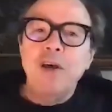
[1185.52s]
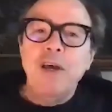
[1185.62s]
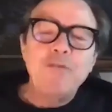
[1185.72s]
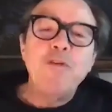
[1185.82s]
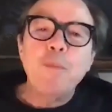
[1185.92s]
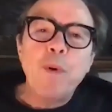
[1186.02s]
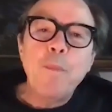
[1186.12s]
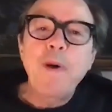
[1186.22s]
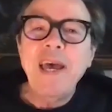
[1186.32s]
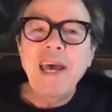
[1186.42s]
If you're
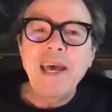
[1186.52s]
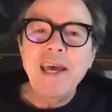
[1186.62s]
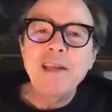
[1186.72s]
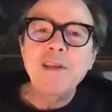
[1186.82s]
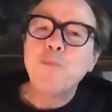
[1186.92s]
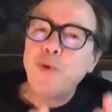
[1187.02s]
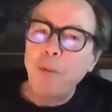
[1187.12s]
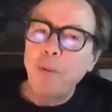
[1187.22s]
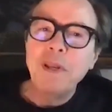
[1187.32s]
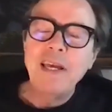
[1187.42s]
prepared
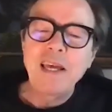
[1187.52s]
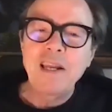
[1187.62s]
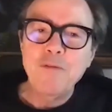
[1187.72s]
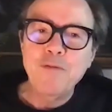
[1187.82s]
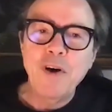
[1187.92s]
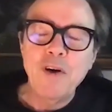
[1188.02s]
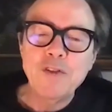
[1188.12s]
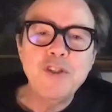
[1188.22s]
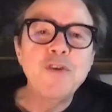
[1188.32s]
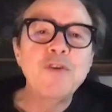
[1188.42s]
properly in
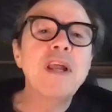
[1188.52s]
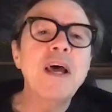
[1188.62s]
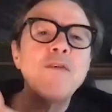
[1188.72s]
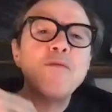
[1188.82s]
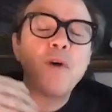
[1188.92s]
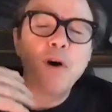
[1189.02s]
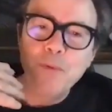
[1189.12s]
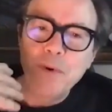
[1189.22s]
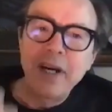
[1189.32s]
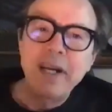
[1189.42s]
advance, you can have a
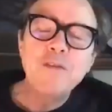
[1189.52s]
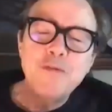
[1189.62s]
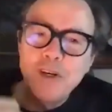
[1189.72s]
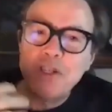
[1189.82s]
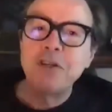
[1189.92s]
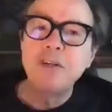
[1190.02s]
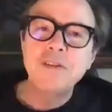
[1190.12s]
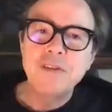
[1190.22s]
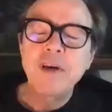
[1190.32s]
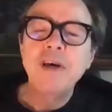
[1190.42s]
really
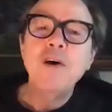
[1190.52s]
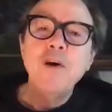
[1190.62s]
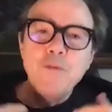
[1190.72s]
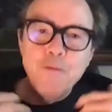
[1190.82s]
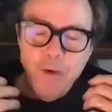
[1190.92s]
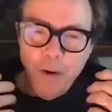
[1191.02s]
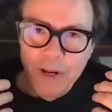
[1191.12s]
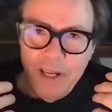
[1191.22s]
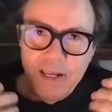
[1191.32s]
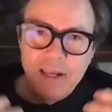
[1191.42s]
efficient,
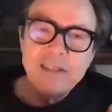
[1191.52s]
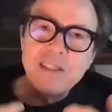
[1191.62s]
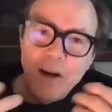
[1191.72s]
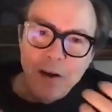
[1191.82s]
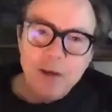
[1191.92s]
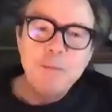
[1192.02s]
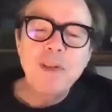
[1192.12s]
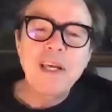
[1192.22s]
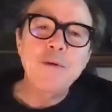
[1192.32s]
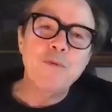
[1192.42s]
very
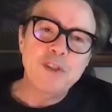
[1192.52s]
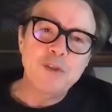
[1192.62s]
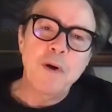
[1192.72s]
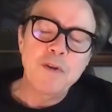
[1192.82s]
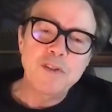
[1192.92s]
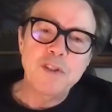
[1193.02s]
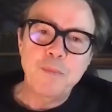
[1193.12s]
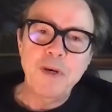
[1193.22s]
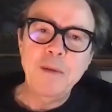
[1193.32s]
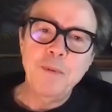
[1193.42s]
timely response to
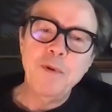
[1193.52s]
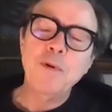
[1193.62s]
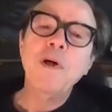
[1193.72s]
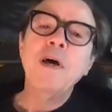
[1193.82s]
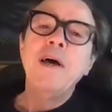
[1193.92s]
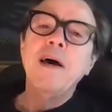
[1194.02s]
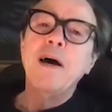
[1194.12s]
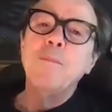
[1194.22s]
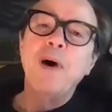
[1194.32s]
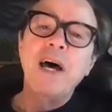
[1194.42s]
people,
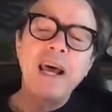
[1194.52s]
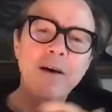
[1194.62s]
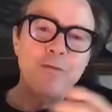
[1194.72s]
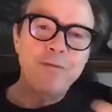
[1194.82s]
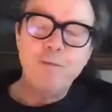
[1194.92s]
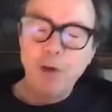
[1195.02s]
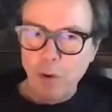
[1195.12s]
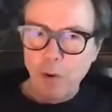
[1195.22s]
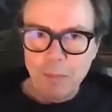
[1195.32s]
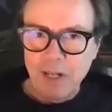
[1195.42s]
and have
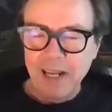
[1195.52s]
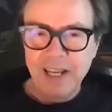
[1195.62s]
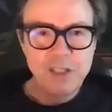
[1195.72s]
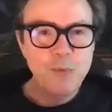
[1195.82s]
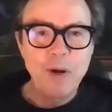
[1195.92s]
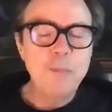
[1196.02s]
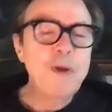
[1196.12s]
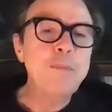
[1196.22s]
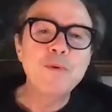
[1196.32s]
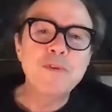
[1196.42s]
follow-up clinics where
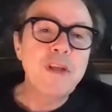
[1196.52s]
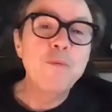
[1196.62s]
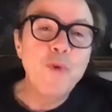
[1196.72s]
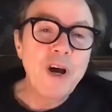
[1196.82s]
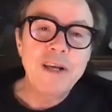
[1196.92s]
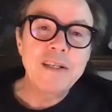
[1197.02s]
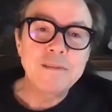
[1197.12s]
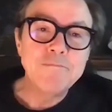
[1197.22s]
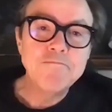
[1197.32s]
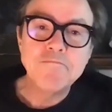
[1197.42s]
people don't wait.
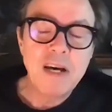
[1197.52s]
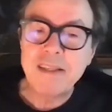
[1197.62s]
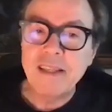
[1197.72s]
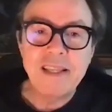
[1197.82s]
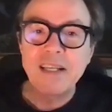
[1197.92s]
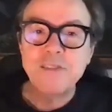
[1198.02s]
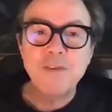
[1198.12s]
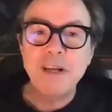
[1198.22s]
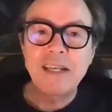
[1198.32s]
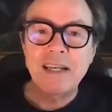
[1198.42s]
I think that's
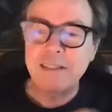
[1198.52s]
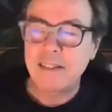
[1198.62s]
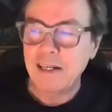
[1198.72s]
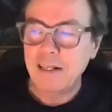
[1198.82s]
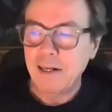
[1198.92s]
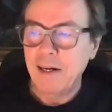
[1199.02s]
fantastic.